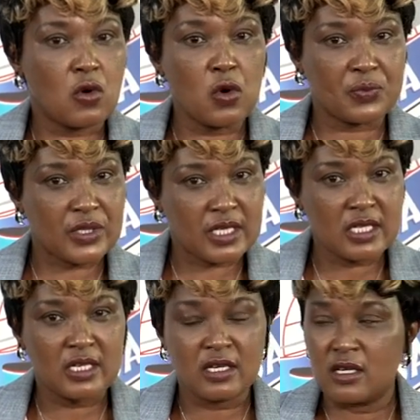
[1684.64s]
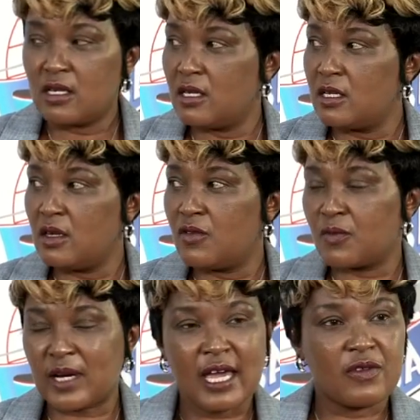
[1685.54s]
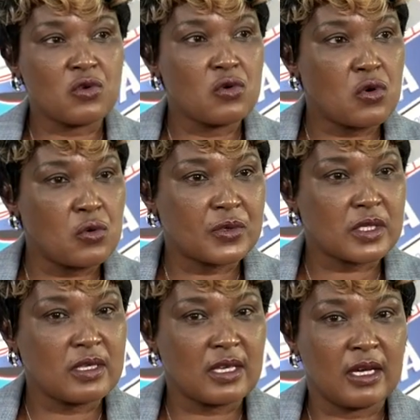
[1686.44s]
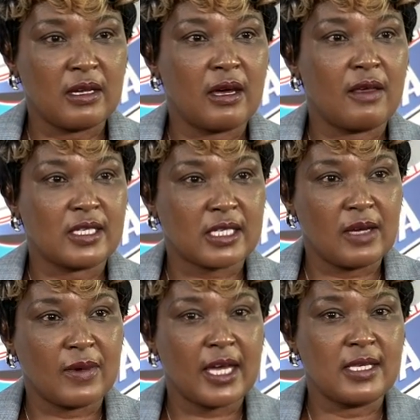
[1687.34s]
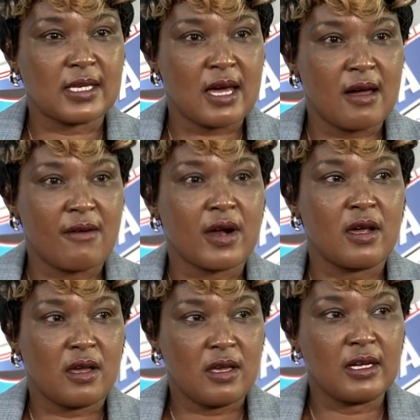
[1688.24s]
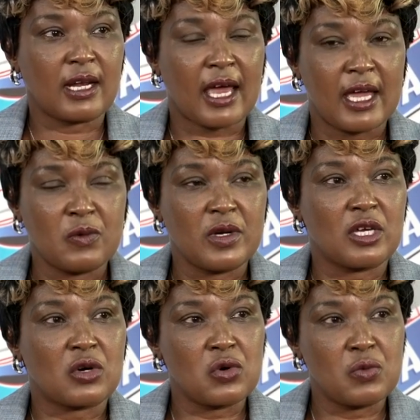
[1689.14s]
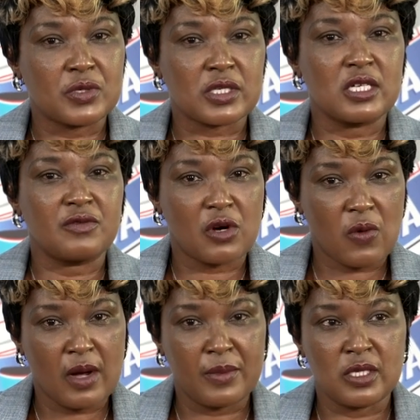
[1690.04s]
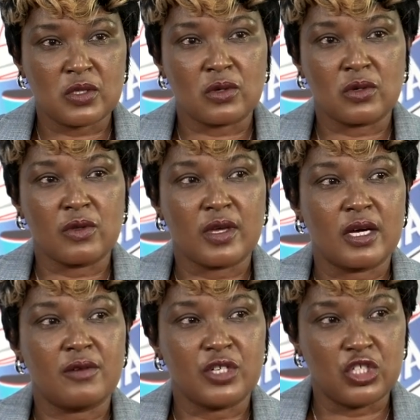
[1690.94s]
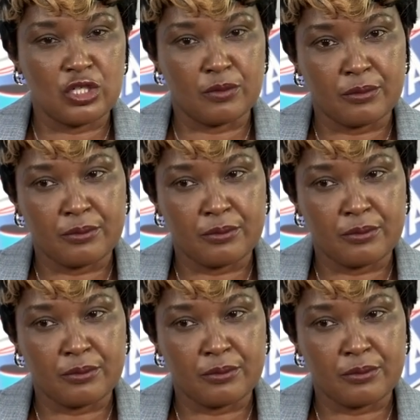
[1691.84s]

COOPS. And if you apply through COOPS, then the timelines are in line with the COOPS requirements or the regime.